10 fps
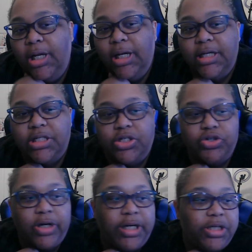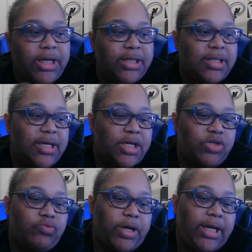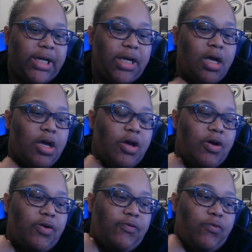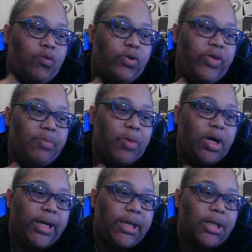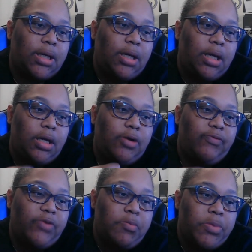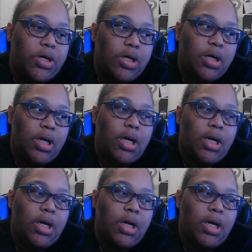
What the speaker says: as trying to get things ready for the market in November.